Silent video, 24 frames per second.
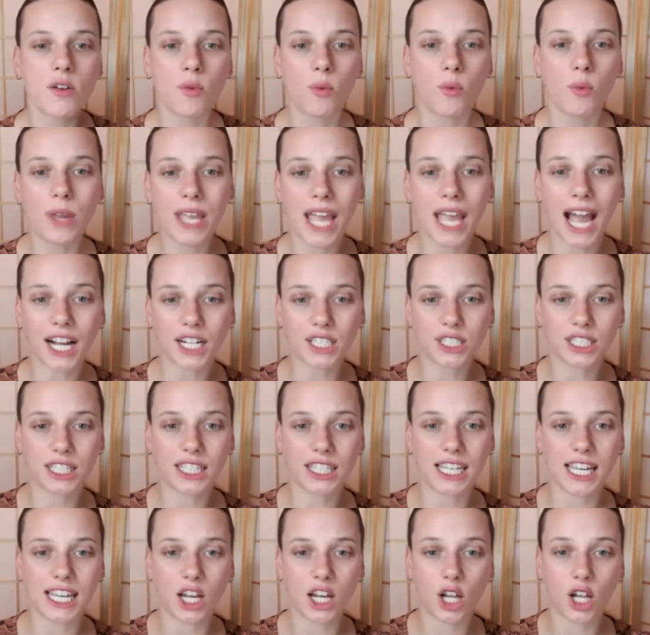We
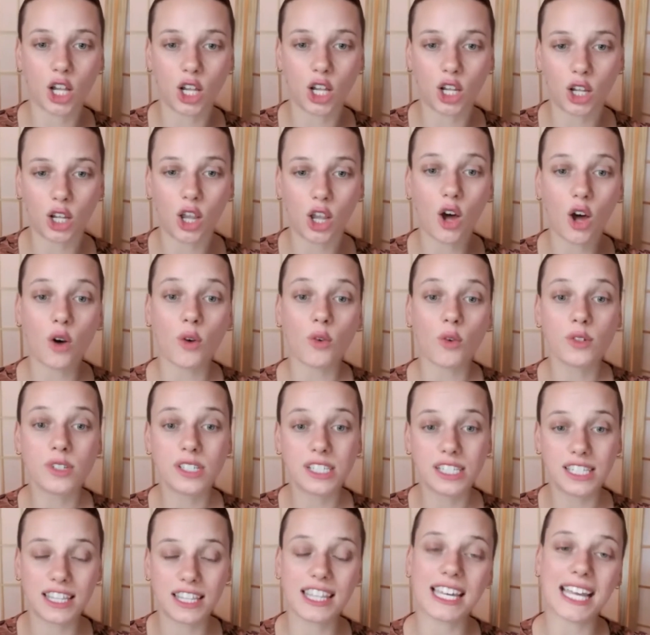actually
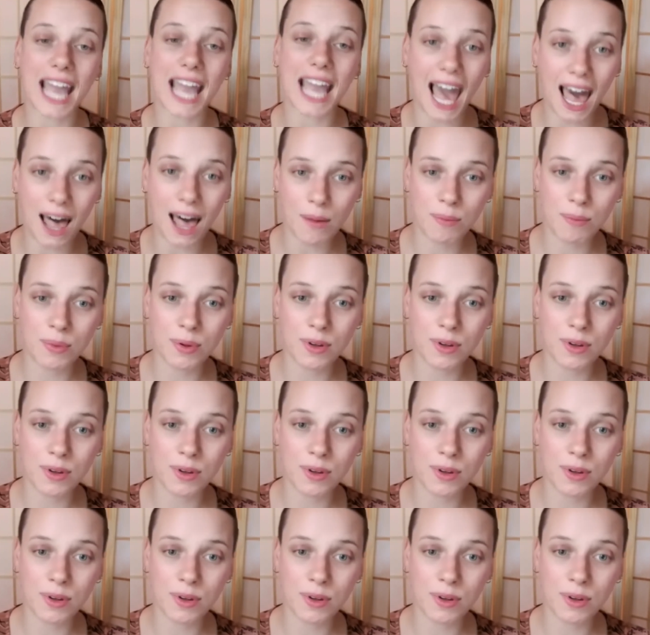closed the gap